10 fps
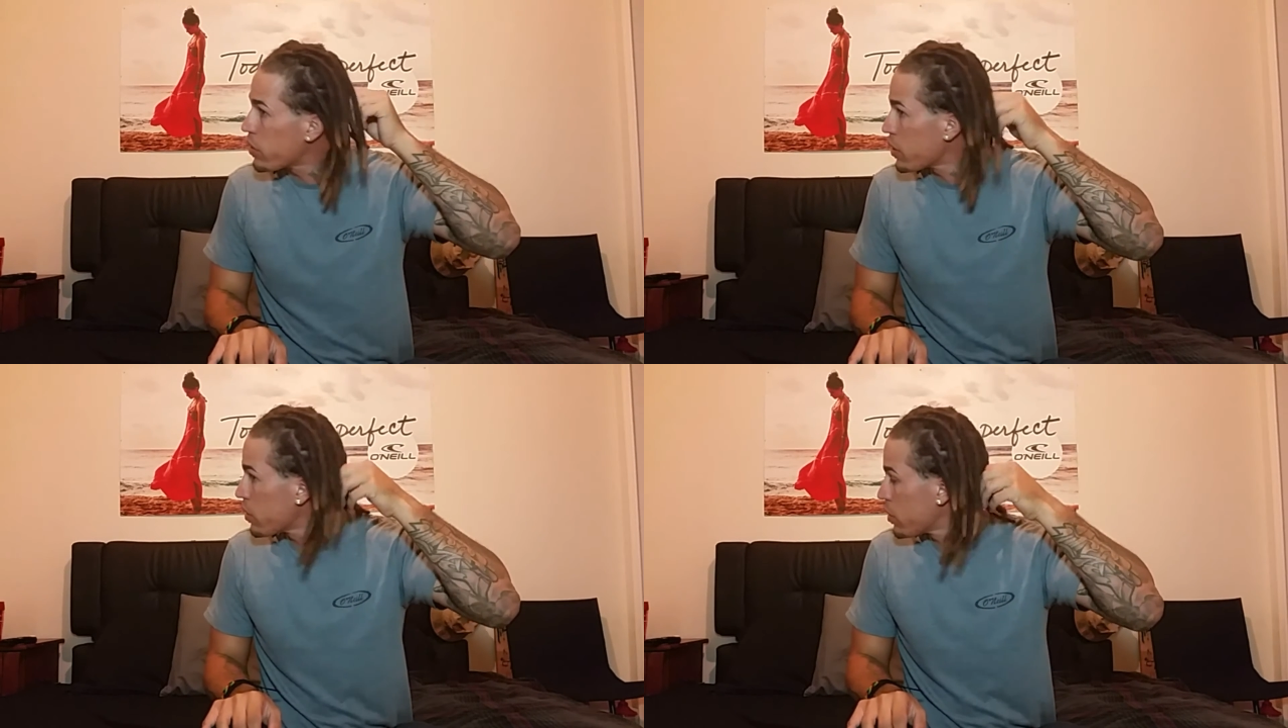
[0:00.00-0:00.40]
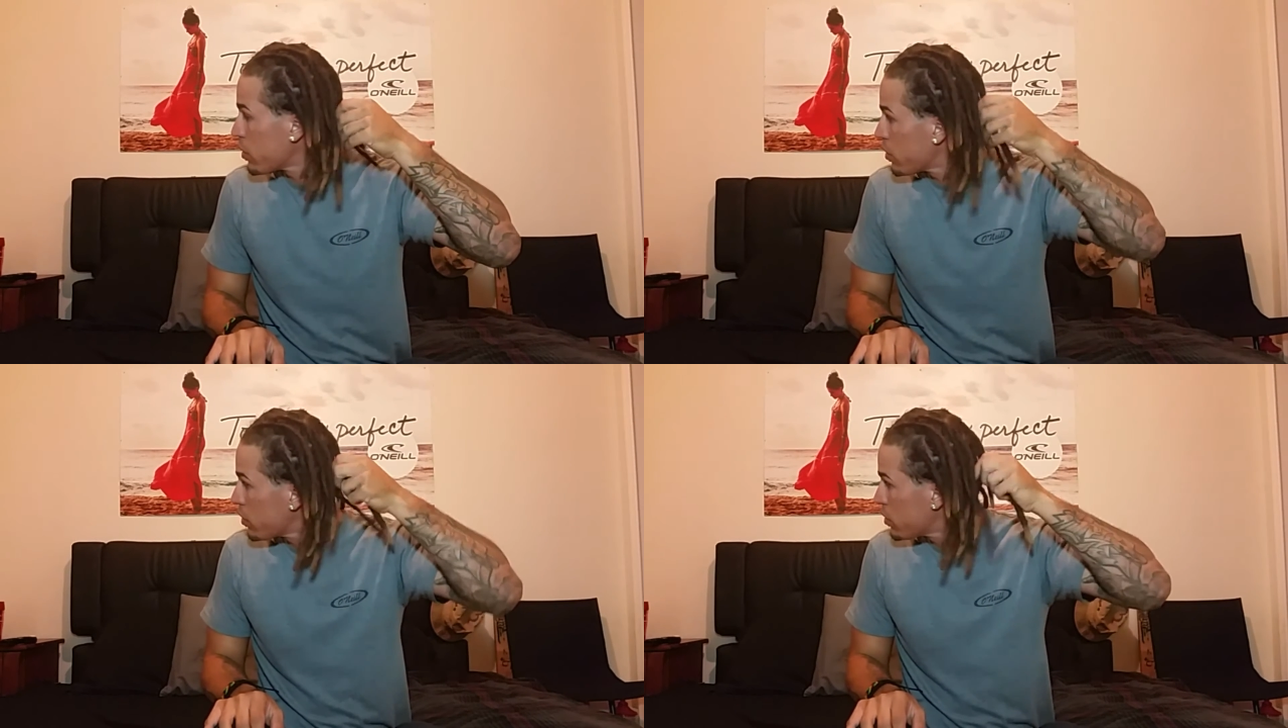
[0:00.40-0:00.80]

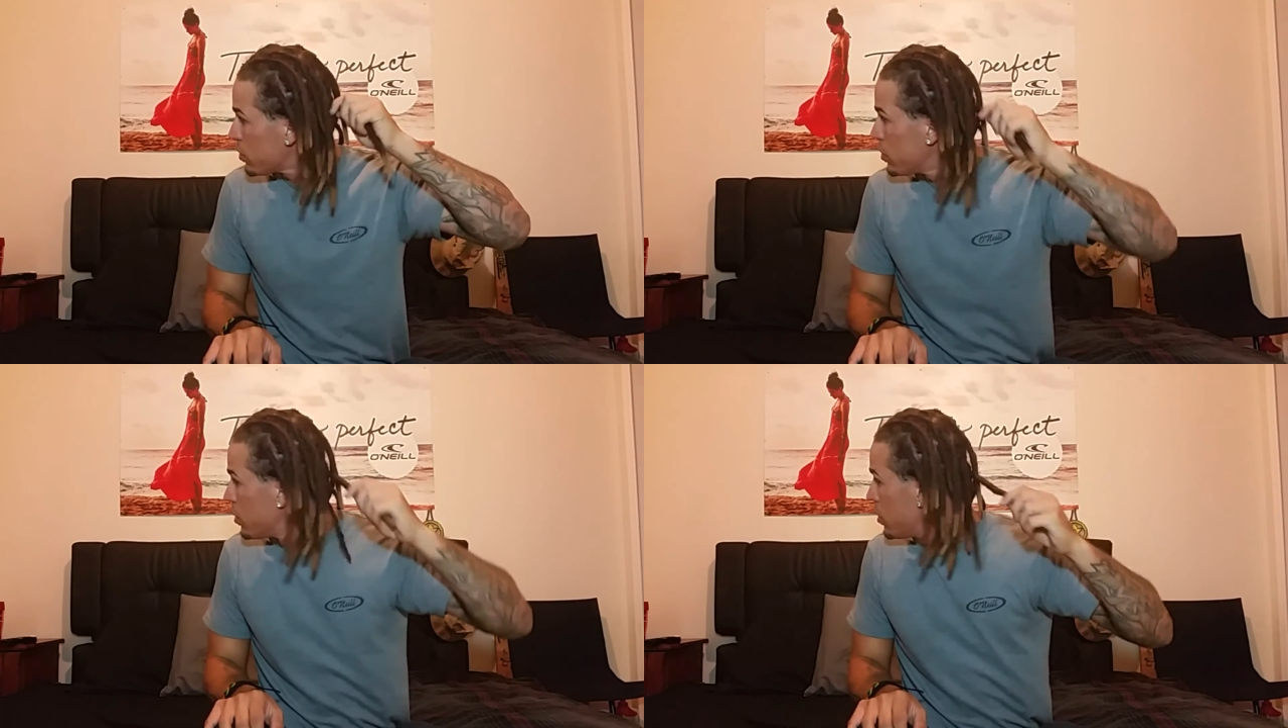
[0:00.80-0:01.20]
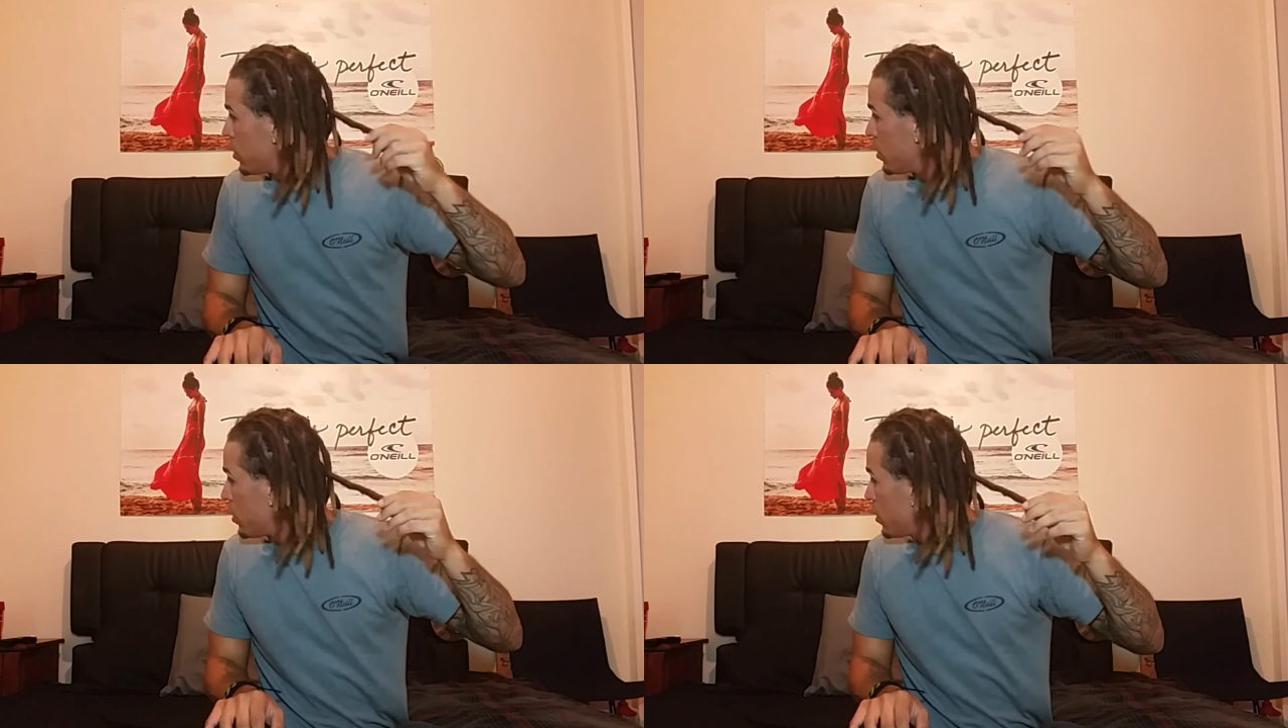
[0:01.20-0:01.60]
thicker.
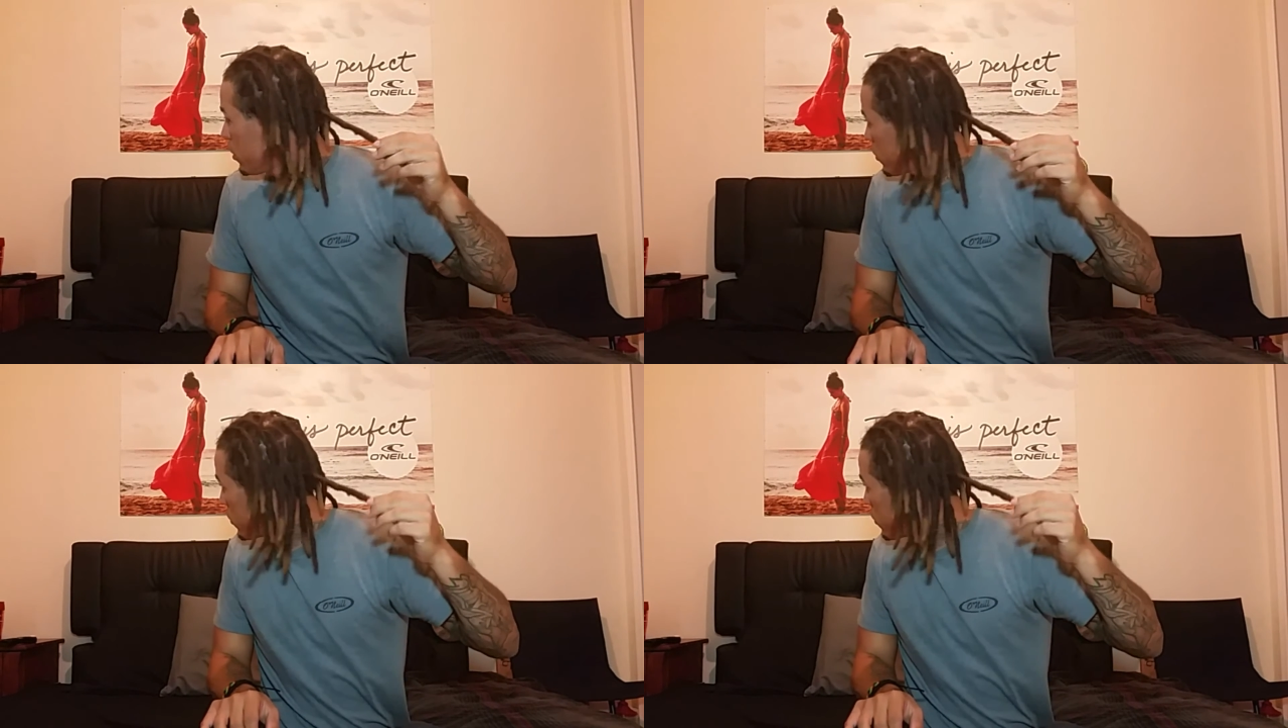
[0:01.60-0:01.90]
This